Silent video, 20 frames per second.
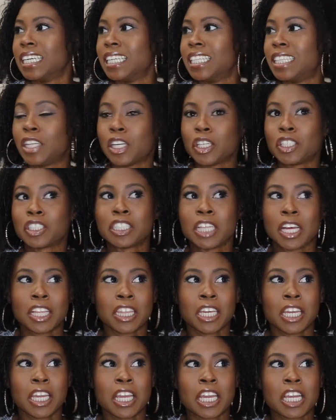there's
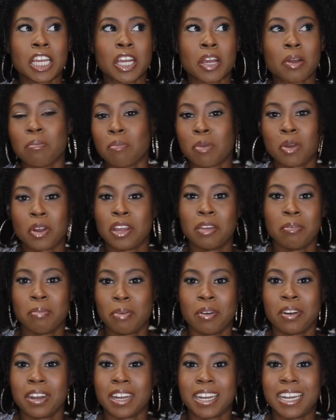nothing more
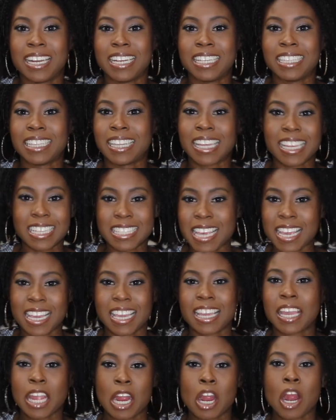important than
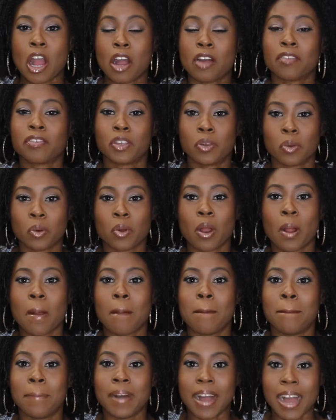taking care of your
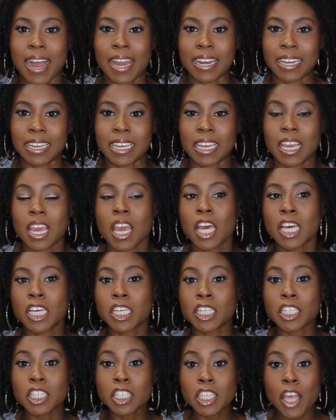body.
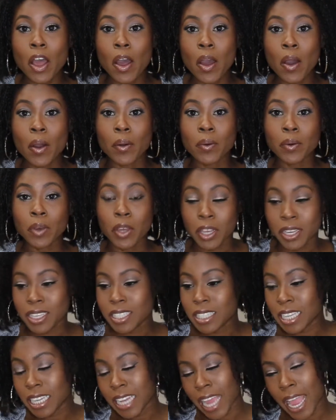So
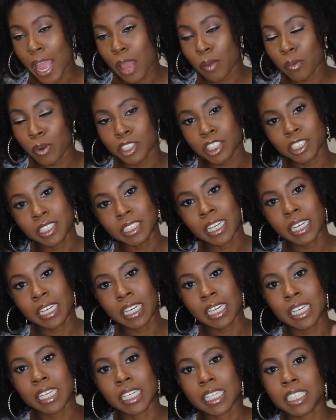today we're just
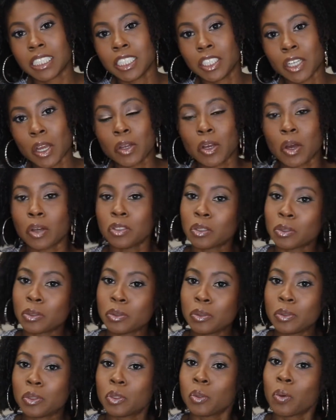gonna, go
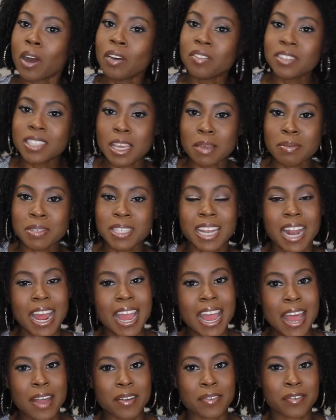through 12 tips that
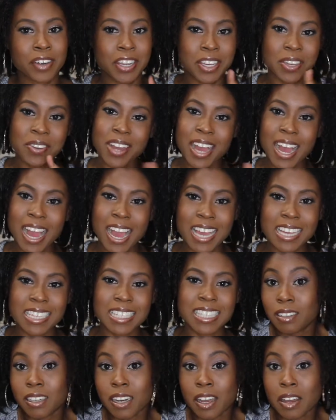I have for you guys,